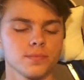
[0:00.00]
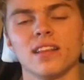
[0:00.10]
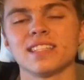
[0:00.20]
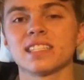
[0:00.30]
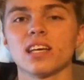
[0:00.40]

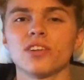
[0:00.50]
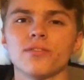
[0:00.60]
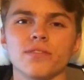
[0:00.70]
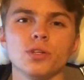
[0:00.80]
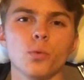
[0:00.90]
The
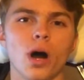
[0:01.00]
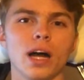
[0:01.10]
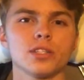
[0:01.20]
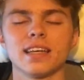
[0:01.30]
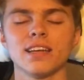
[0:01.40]
650
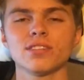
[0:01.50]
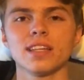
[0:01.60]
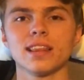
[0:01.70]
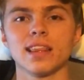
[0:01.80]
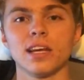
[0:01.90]
watts gives a
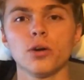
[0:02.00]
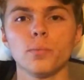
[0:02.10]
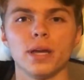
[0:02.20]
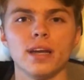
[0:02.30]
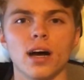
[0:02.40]
little
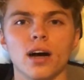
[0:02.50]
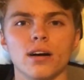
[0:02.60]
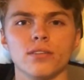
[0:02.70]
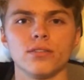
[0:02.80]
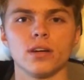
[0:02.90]
bit
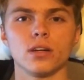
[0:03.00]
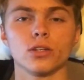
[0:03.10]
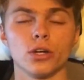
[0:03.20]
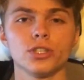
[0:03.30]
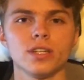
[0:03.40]
of
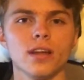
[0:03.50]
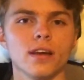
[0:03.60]
cushion.